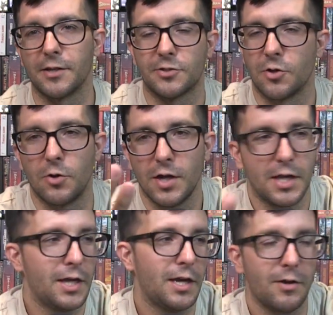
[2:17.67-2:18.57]
So
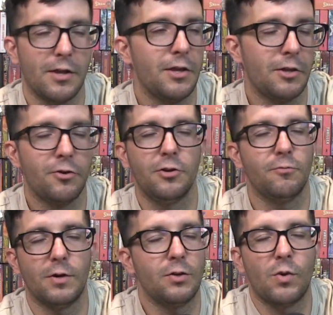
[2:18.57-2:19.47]

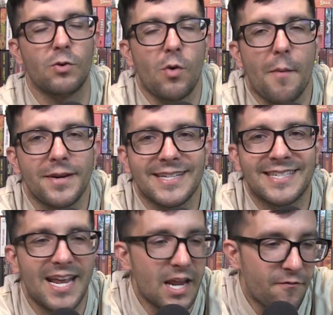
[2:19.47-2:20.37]
what do I mean to say?